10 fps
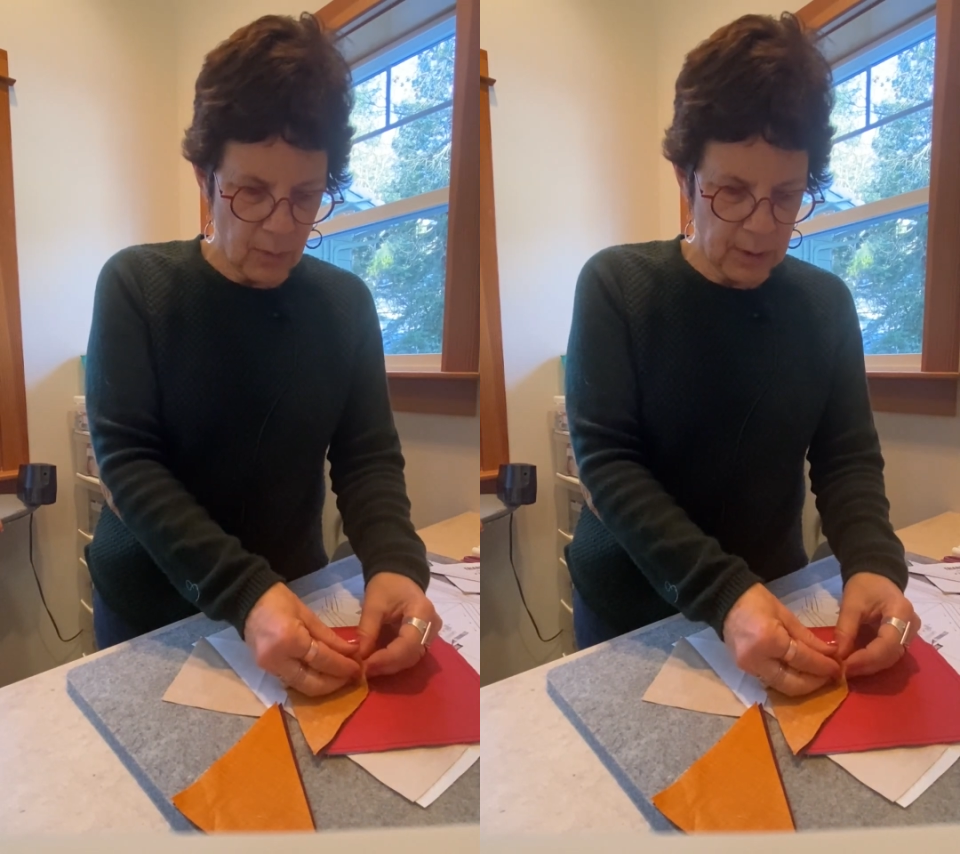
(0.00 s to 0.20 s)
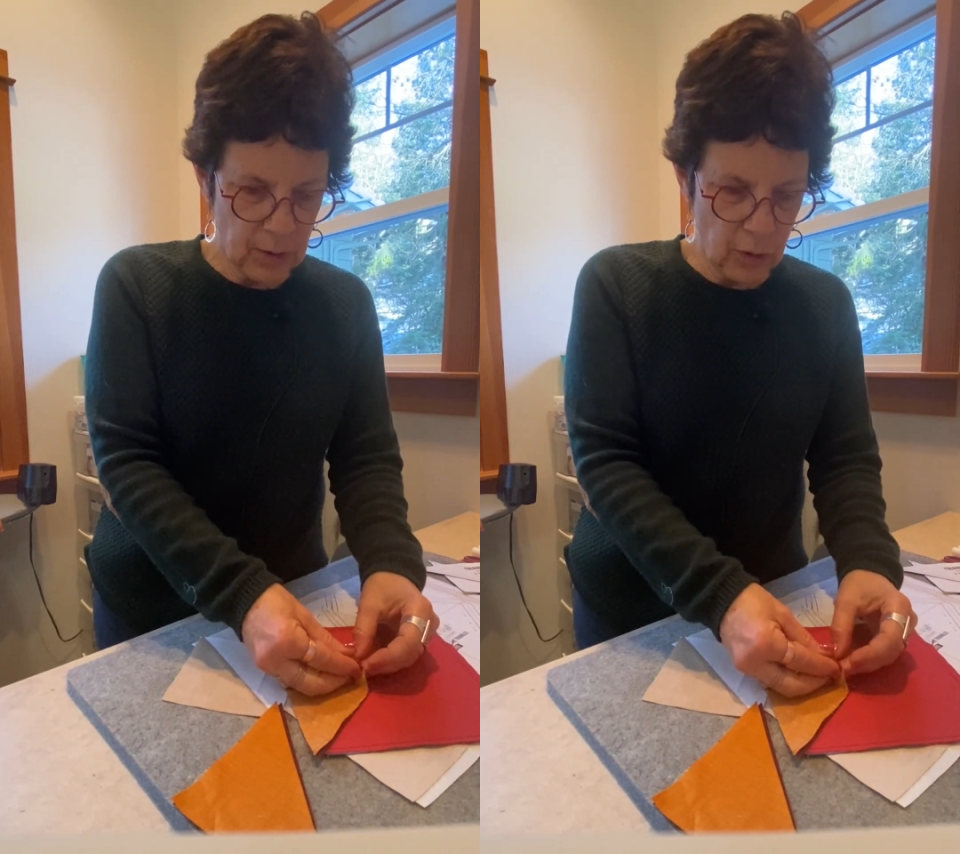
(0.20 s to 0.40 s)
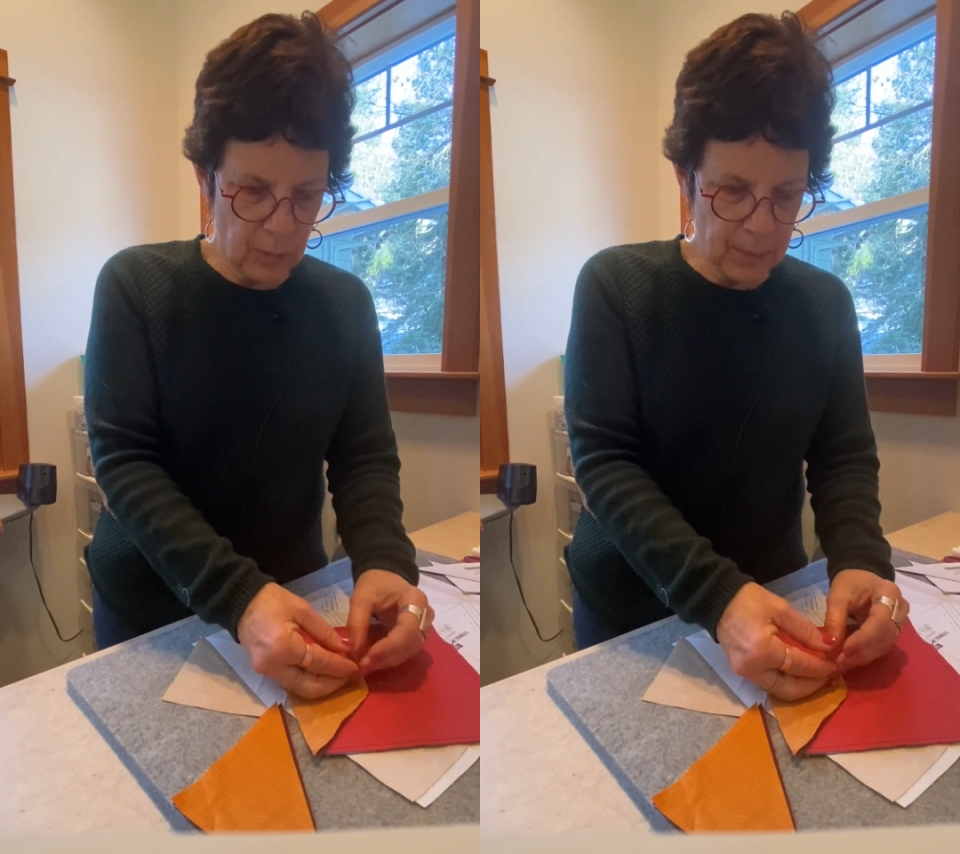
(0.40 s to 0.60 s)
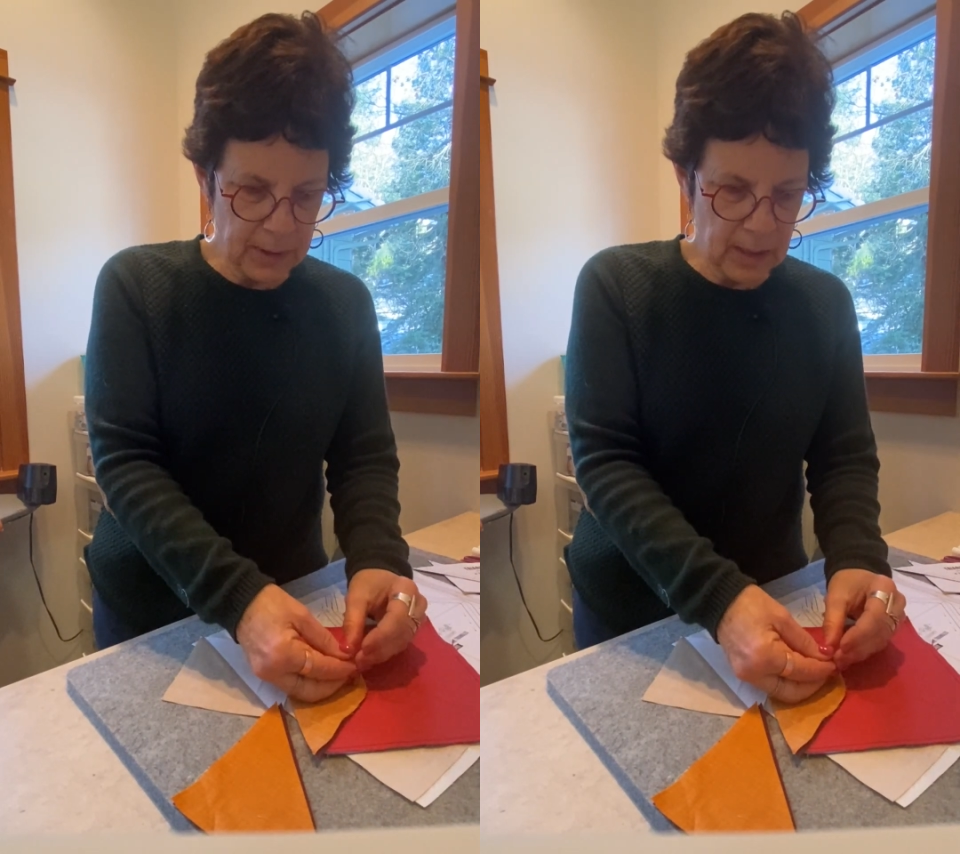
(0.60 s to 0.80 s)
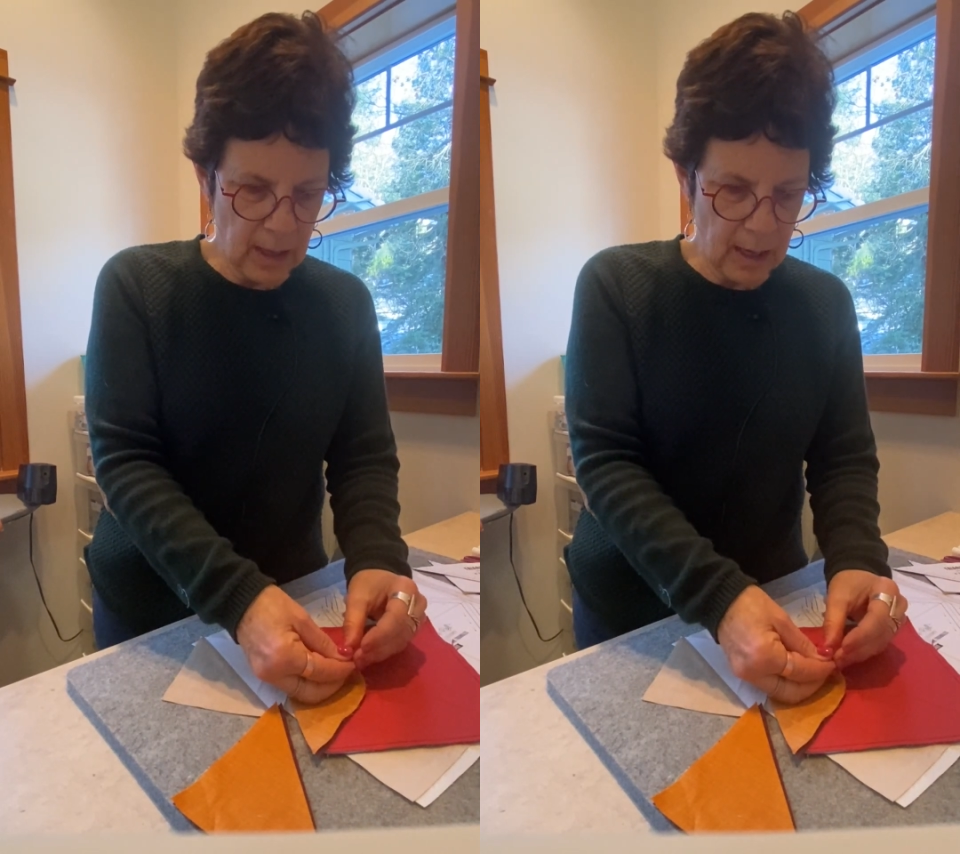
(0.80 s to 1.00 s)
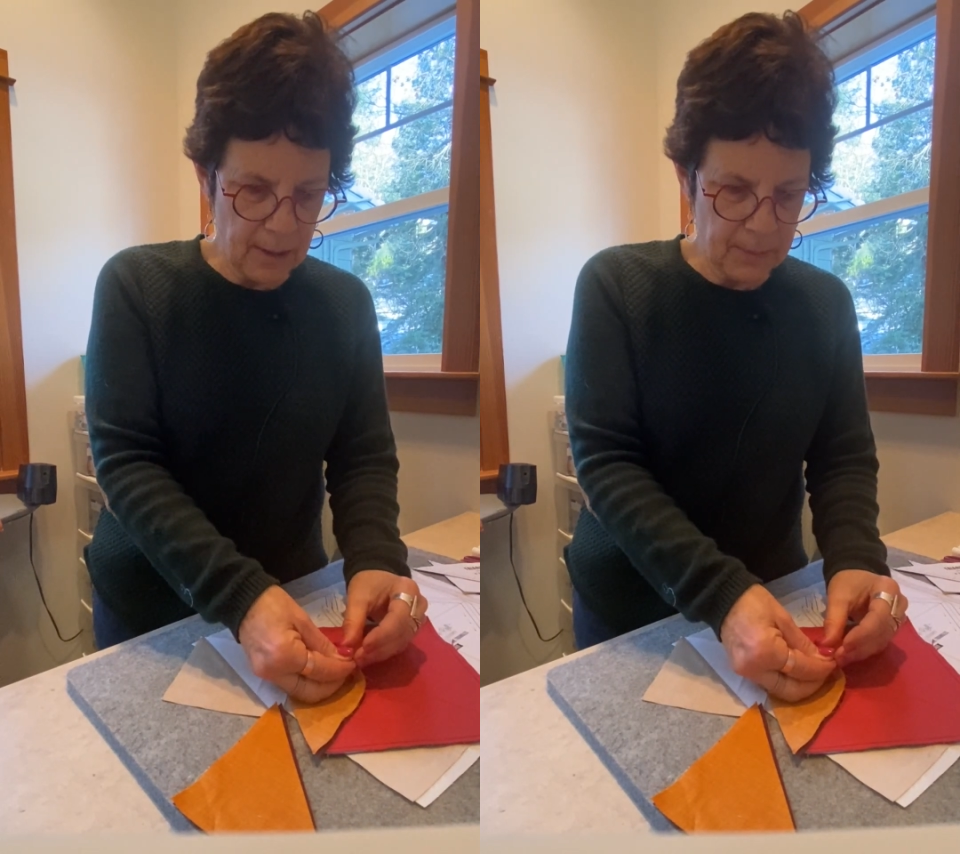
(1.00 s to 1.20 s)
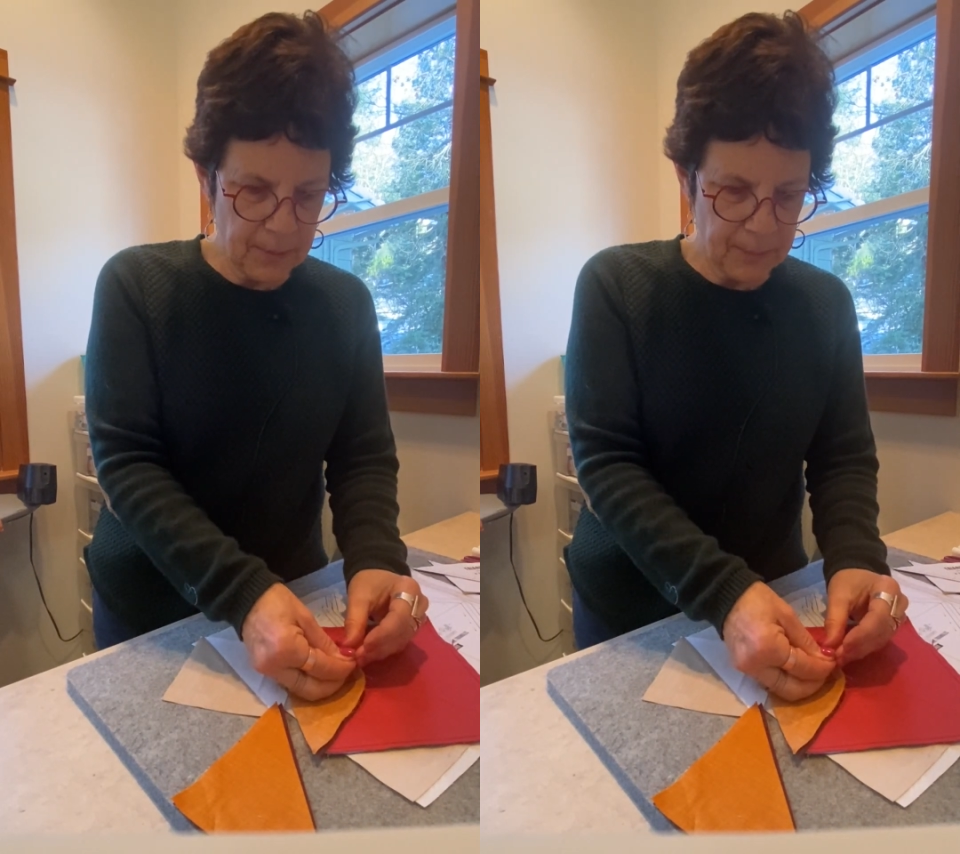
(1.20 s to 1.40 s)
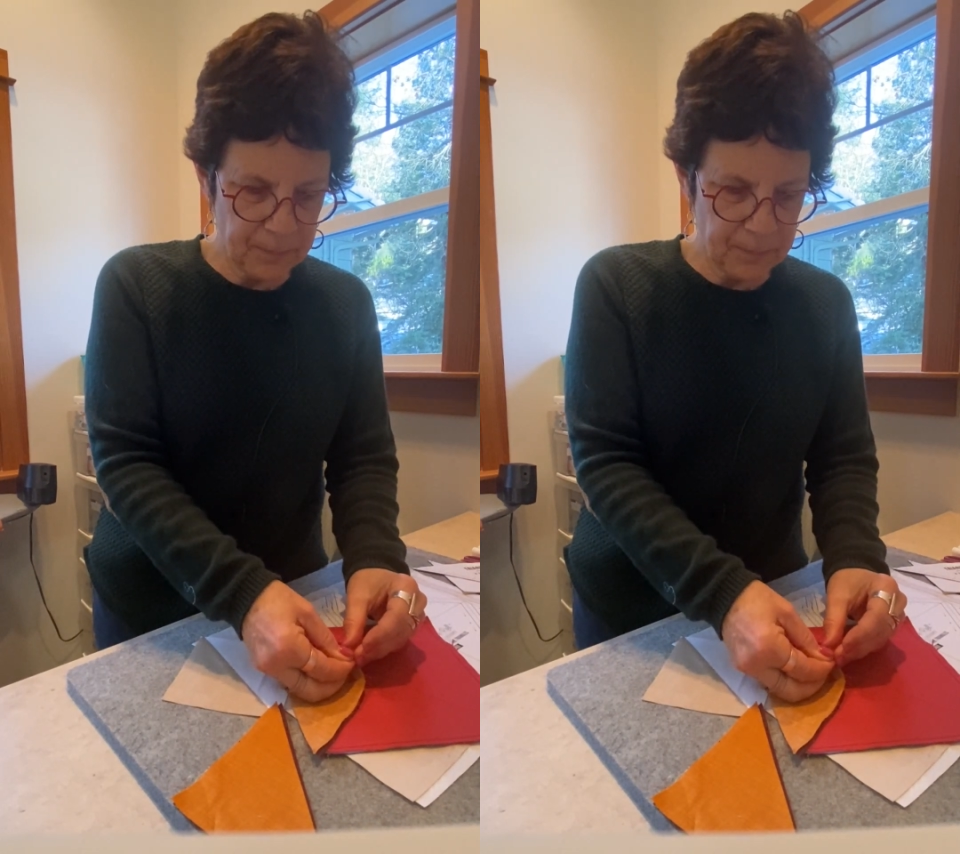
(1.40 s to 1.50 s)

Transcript: we'd open it up,